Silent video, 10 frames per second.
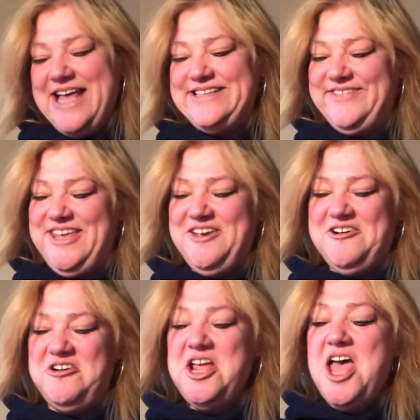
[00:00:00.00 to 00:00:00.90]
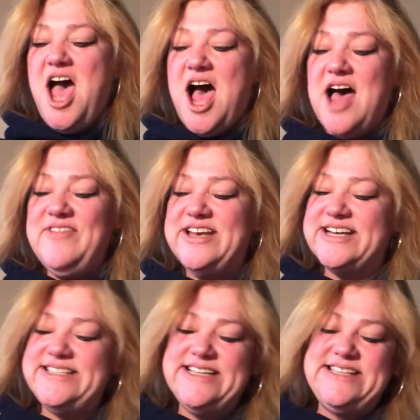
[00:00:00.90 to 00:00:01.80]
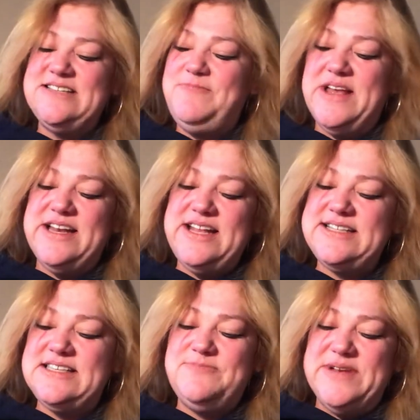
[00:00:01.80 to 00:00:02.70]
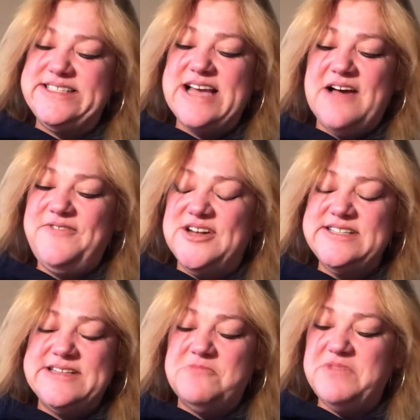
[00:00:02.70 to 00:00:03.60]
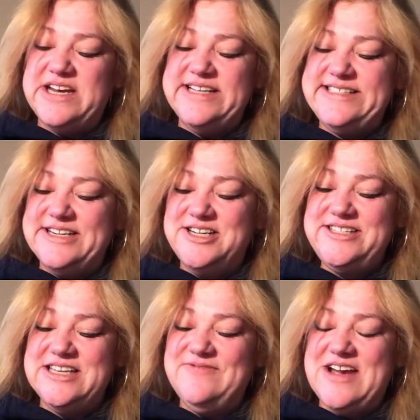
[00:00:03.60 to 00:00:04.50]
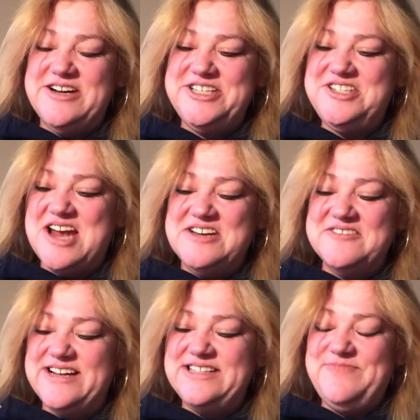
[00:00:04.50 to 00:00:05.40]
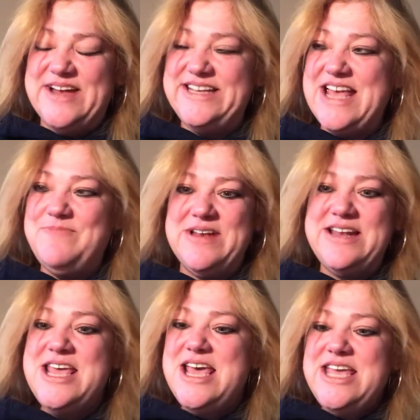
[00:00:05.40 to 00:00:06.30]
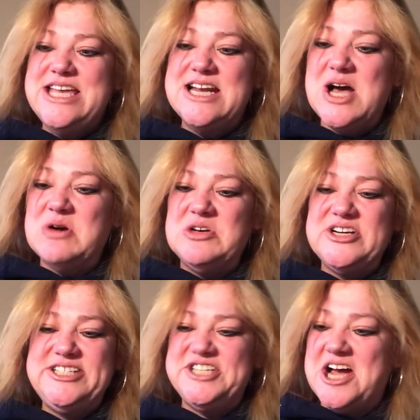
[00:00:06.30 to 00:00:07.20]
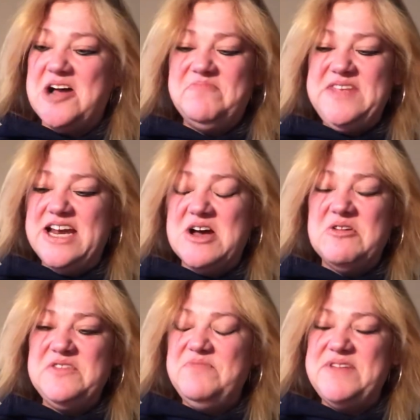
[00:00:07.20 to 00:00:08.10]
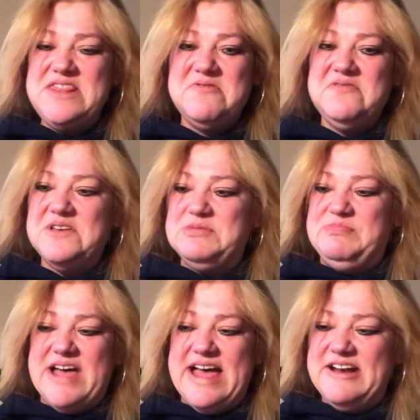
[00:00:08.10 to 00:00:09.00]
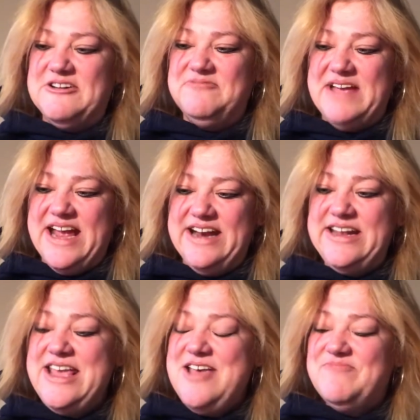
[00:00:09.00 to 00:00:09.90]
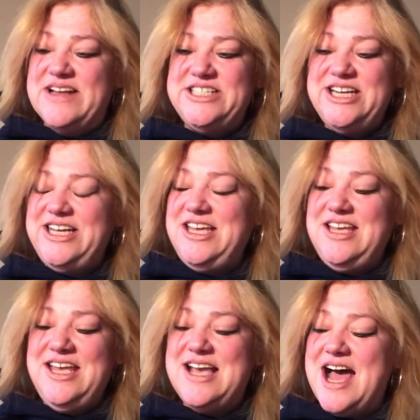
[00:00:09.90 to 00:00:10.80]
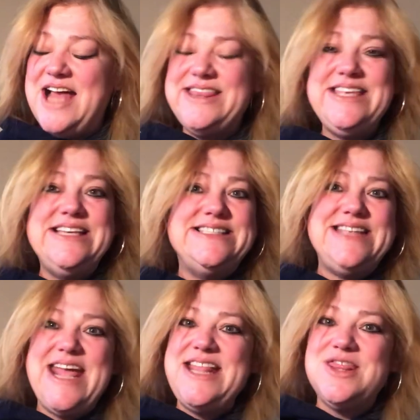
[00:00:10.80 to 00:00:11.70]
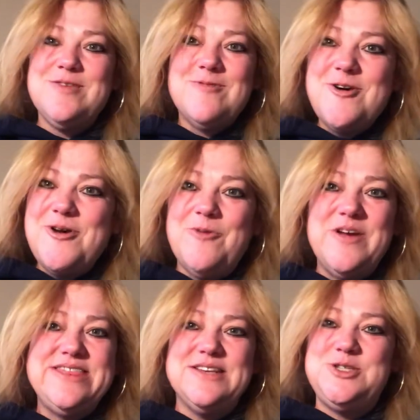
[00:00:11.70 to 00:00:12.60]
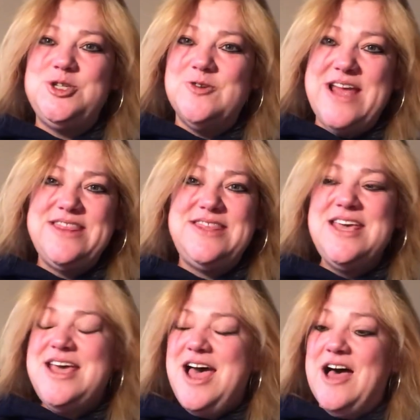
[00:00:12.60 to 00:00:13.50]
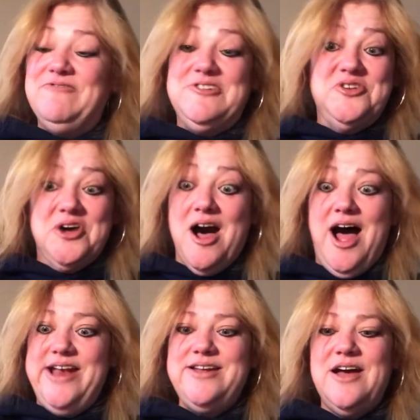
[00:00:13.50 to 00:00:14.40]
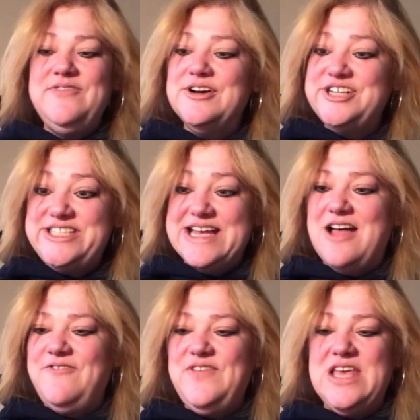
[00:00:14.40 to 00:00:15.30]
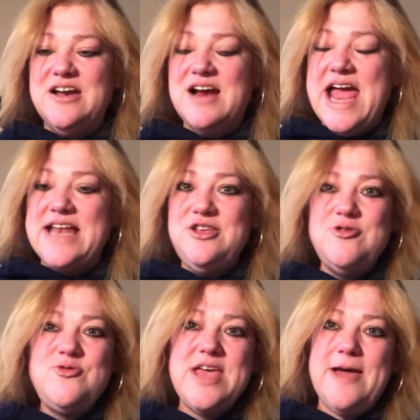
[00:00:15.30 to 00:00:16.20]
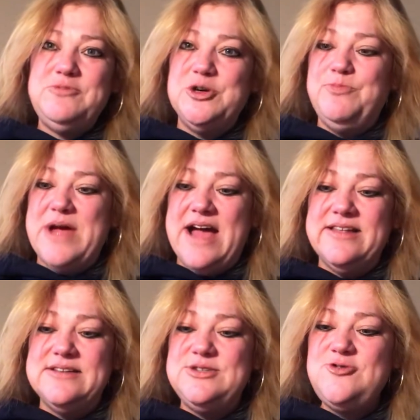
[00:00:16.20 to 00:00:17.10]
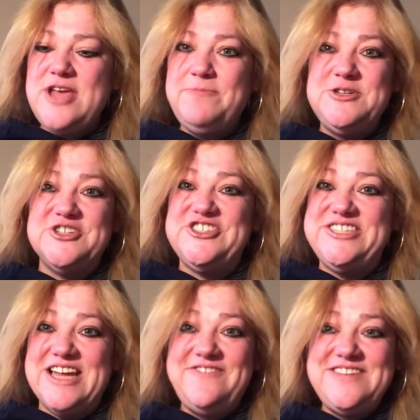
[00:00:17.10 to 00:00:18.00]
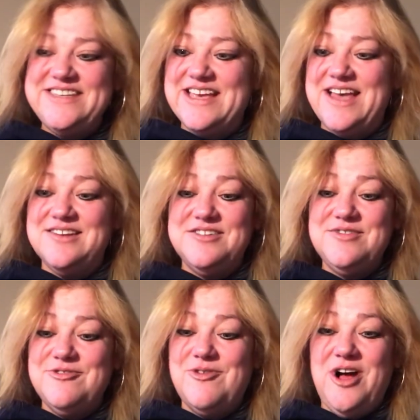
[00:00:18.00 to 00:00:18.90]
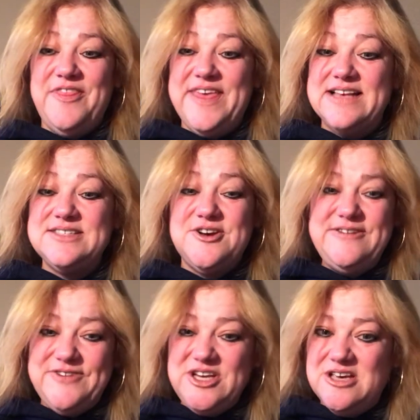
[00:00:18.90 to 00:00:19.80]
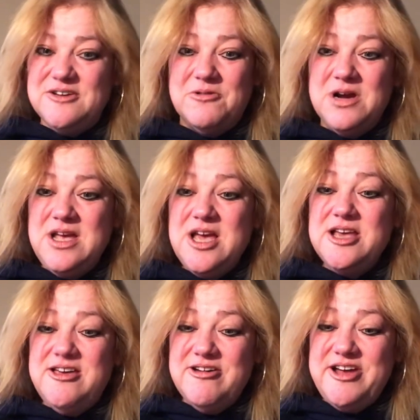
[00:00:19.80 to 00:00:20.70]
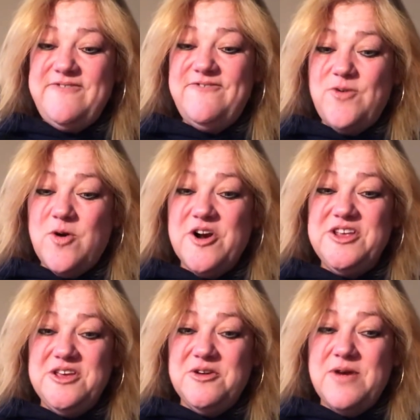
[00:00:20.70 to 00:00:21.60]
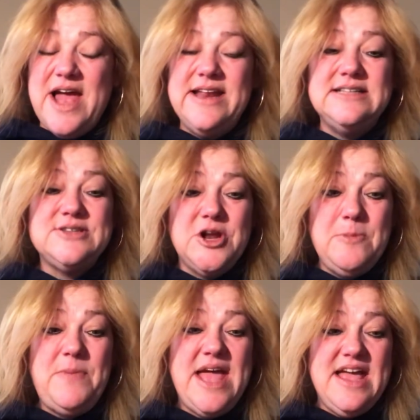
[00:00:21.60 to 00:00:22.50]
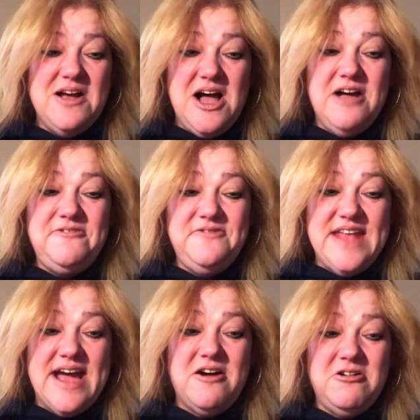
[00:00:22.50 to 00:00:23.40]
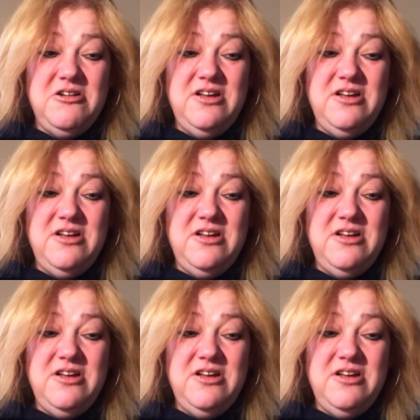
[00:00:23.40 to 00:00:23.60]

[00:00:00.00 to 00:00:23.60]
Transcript: That's cute. Uh, because this has been this has been tough on somebody. Seriously, very strenuous. But they've been, you know, good job. You know, you've been through this battle, man. But you you, you got you stayed through it with the strength of God of yourself here, and you kept your balance. You kept your stuff together through all this. Good for you good for you and it's going to pay off now.